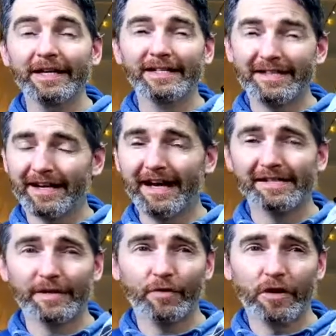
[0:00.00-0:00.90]
It's a
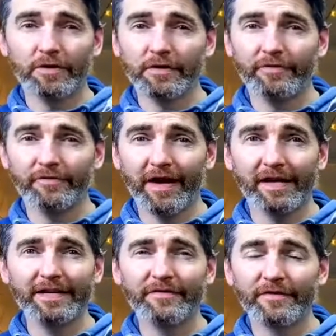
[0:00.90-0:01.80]
classic rock riff.
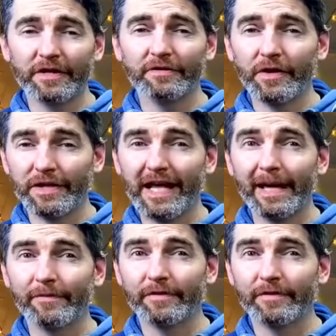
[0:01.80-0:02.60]
Even if you don't know the name